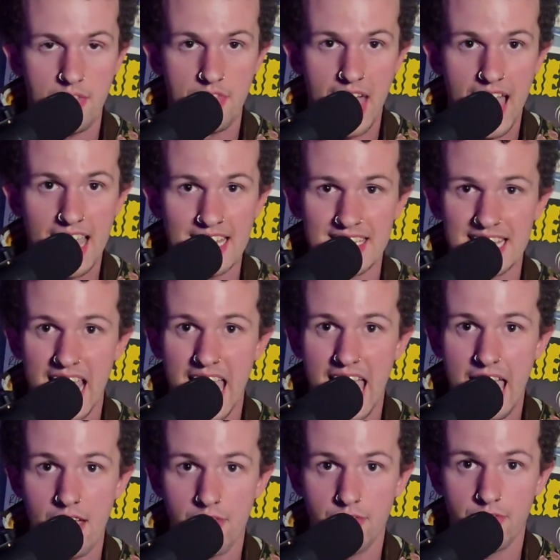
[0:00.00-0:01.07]
that is
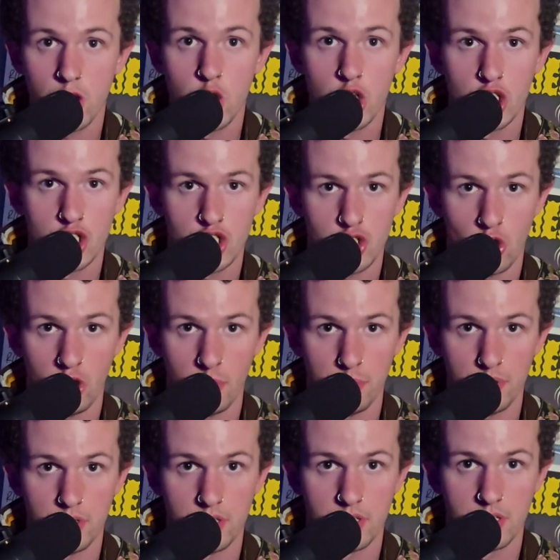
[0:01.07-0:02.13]
F sharp.